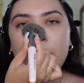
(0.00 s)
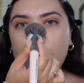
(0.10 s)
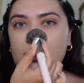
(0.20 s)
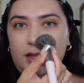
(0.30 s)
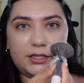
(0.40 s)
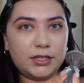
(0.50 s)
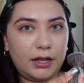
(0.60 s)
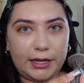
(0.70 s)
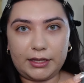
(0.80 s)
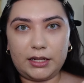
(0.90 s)
unless you
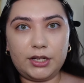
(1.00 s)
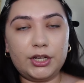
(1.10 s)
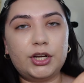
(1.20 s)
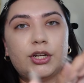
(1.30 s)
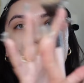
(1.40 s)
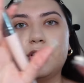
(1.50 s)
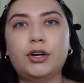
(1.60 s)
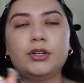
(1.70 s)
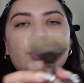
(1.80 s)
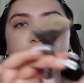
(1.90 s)
like that look.
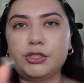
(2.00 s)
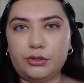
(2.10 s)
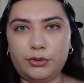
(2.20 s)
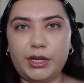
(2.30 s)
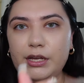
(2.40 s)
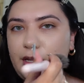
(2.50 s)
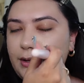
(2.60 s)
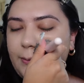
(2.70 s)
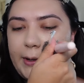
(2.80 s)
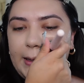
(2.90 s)
Girl, do
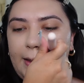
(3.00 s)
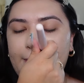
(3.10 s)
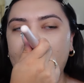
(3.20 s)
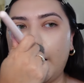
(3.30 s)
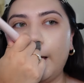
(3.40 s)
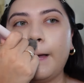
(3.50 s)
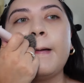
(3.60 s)
it. We love that.